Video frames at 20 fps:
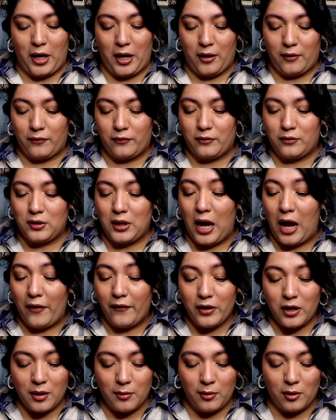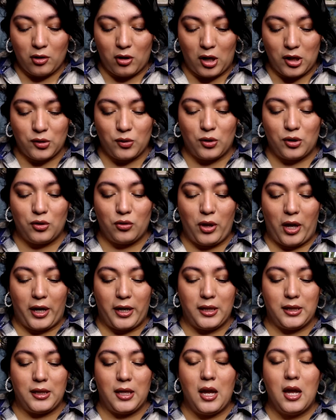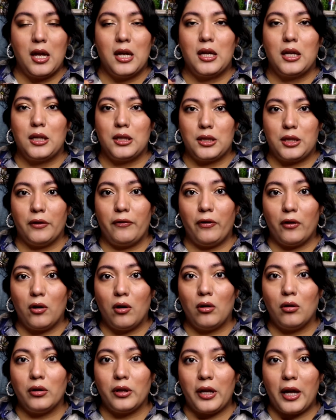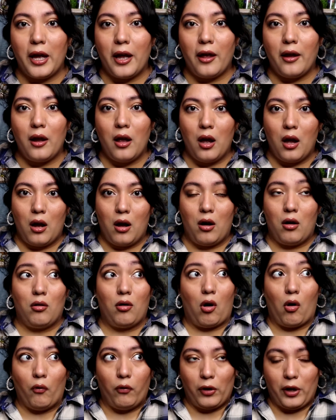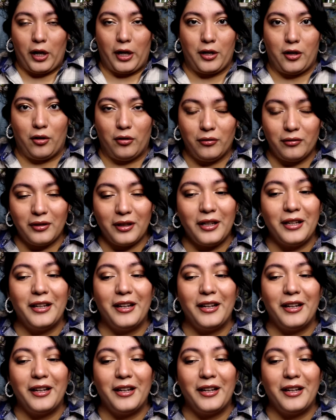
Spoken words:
I haven't come across one that is difficult yet. Hopefully I don't.